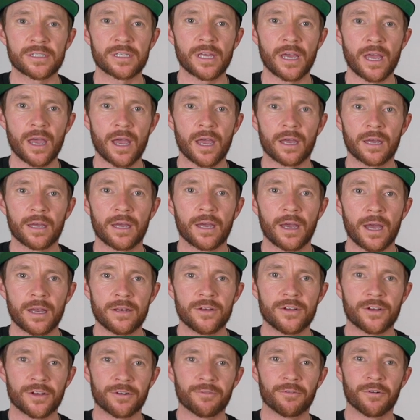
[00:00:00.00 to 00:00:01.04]
there. And
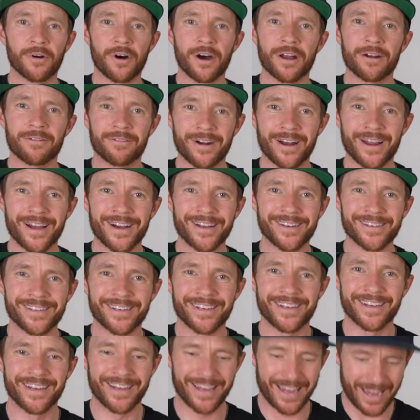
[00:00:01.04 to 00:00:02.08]
you can ride around,
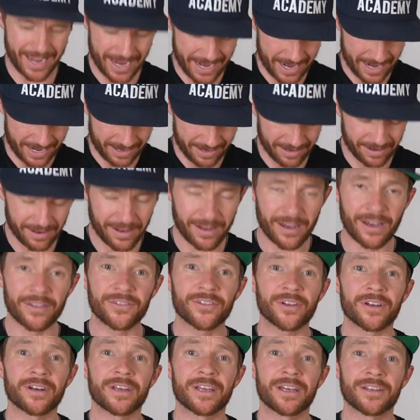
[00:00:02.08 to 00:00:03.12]
and it's
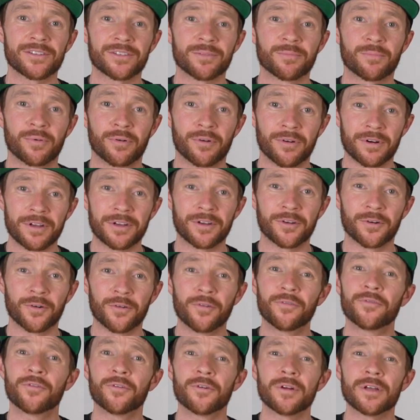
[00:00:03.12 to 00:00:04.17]
gonna get some pretty cool
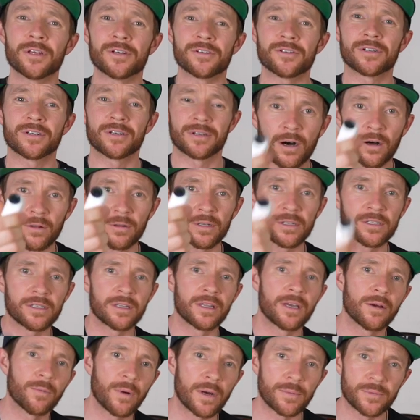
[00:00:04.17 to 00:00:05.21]
footage. I'll link to
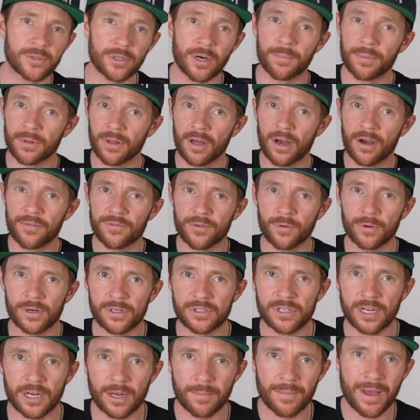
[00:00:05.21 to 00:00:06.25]
their website below if you wanna
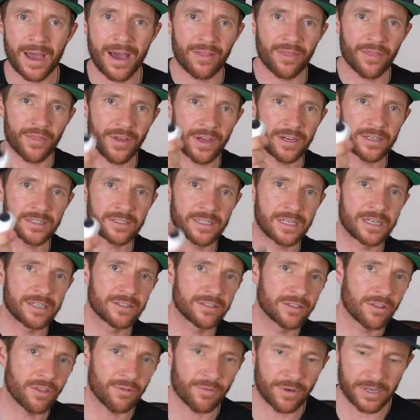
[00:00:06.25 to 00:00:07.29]
check them out, and thanks to
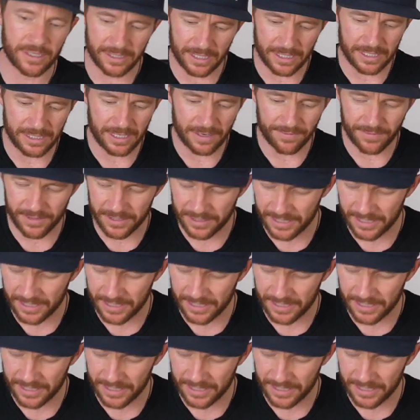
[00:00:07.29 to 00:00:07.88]
Insta360 for